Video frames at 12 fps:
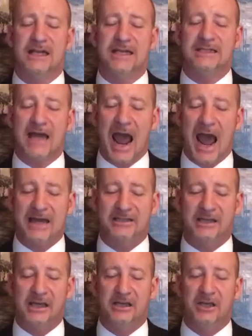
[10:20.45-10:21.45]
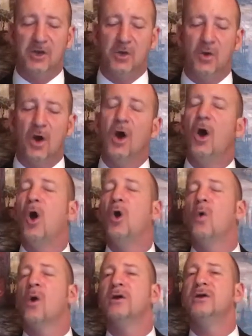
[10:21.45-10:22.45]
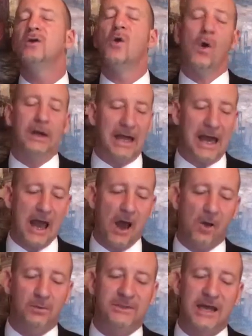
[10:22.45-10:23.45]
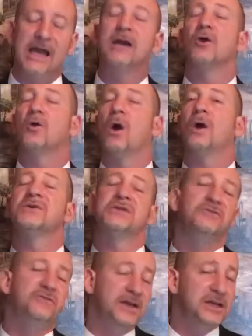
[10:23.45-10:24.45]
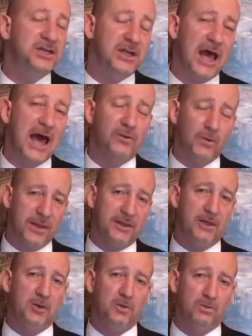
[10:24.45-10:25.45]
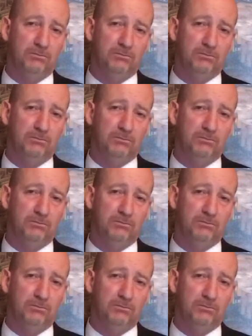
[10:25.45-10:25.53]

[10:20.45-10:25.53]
He's asking you, who are you going to help take across the finish line with you?